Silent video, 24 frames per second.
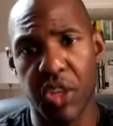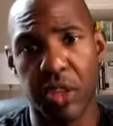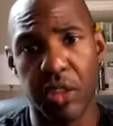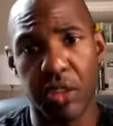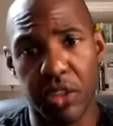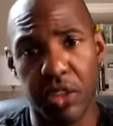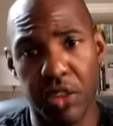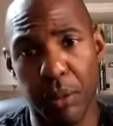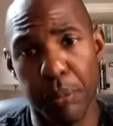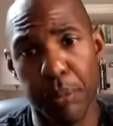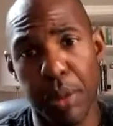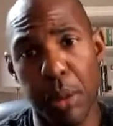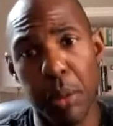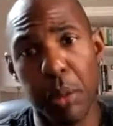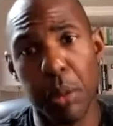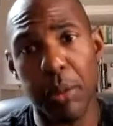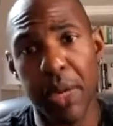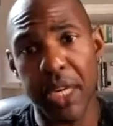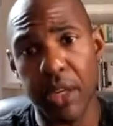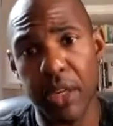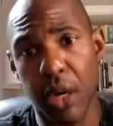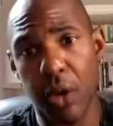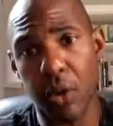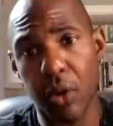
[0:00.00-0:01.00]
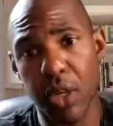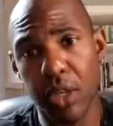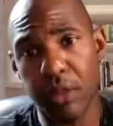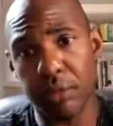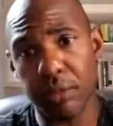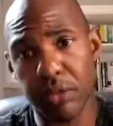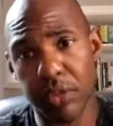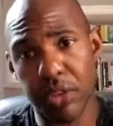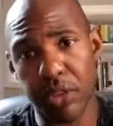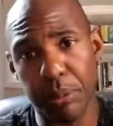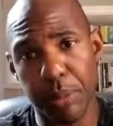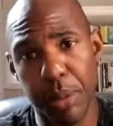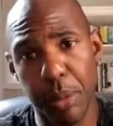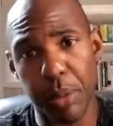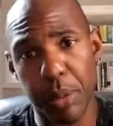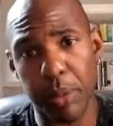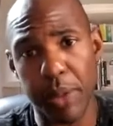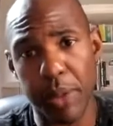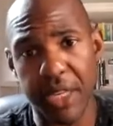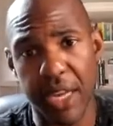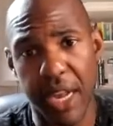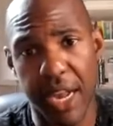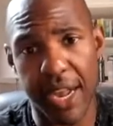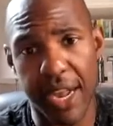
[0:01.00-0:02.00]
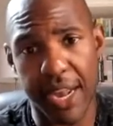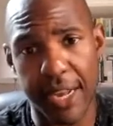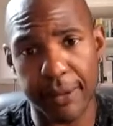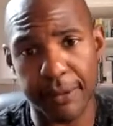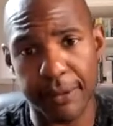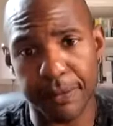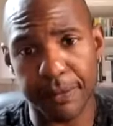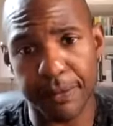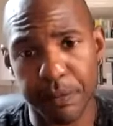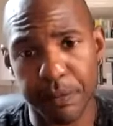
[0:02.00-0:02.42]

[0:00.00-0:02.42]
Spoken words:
Some people may know it, some people may not,